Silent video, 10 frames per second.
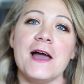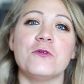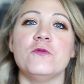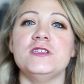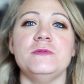I'm
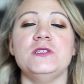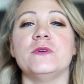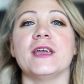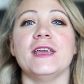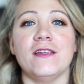going to be
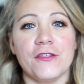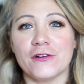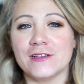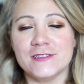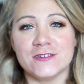doing
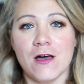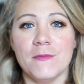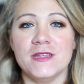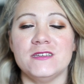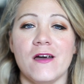another
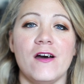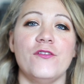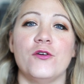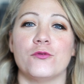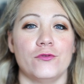installment
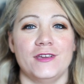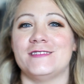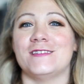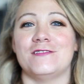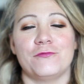of
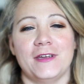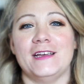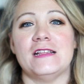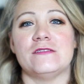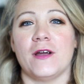recent
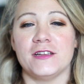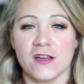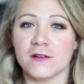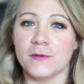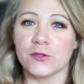reads where I
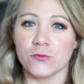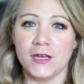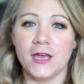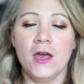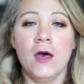talk about
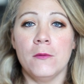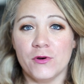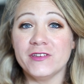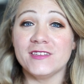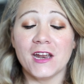three
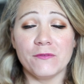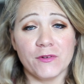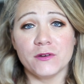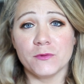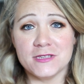books that I've
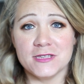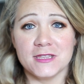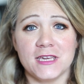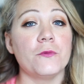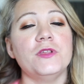read
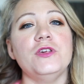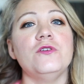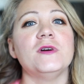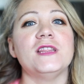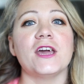recently with
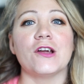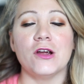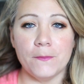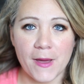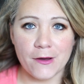you, what they
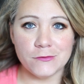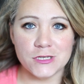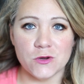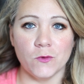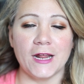are
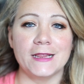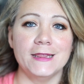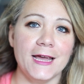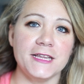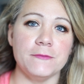about, what I
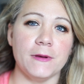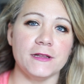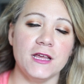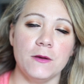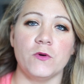liked
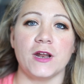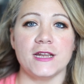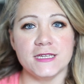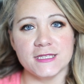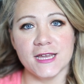about them, what I
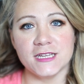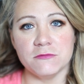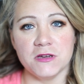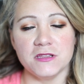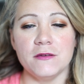disliked
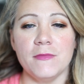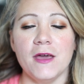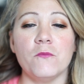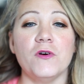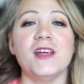about them,
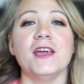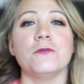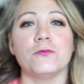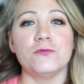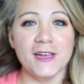and what
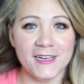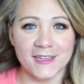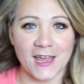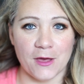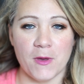I
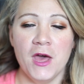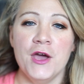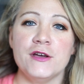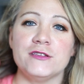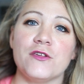rated them.
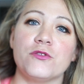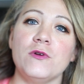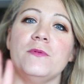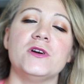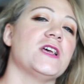So the
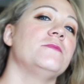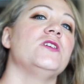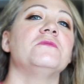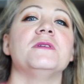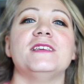three books I'm
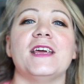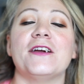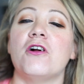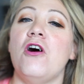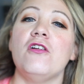talking about today
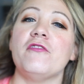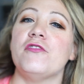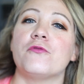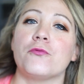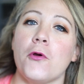are all in
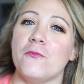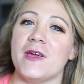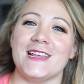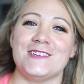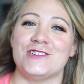the
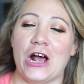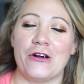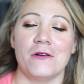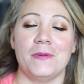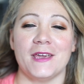romance
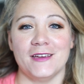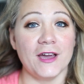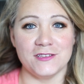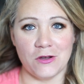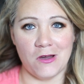genre because you
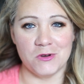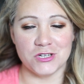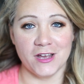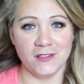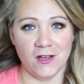guys know how
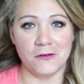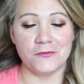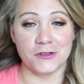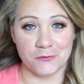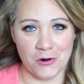much I
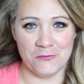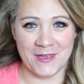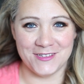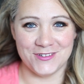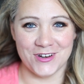love the
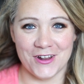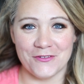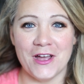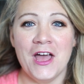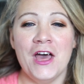romance
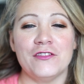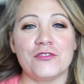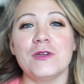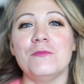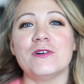genre. The
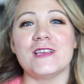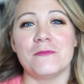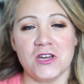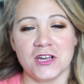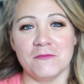three books
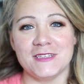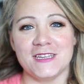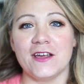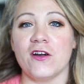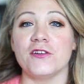I'm talking about
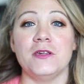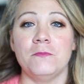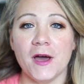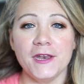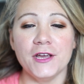today are The
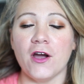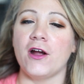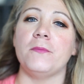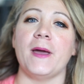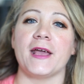
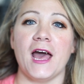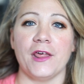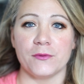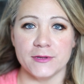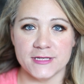Bodyguard by
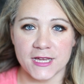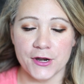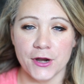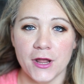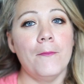Katherine
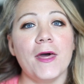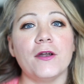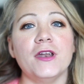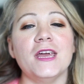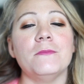Center, Bet
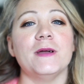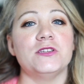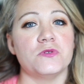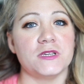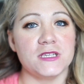on It by
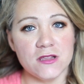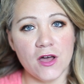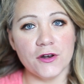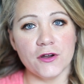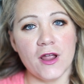Jodie
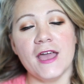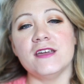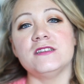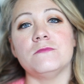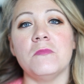Slaughter,
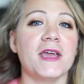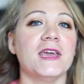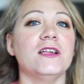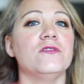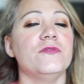and My
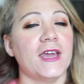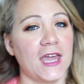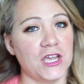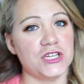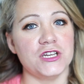Killer
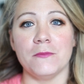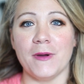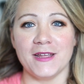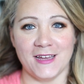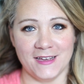Vacation
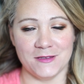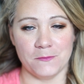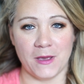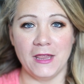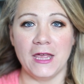by Tessa
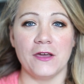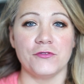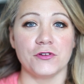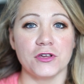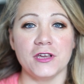Bailey.
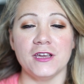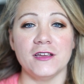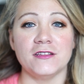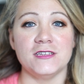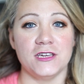If you're
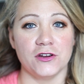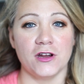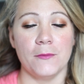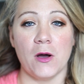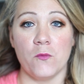looking to hear
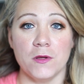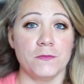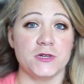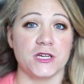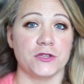about one
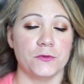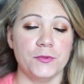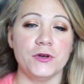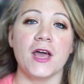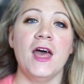particular
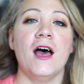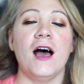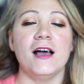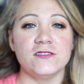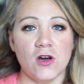book,
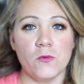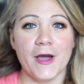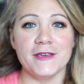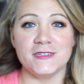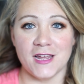as
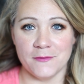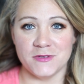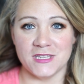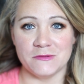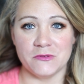always,
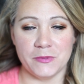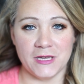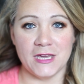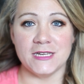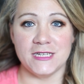timestamps will
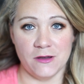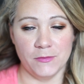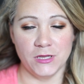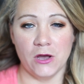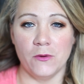be down
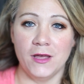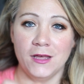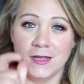below.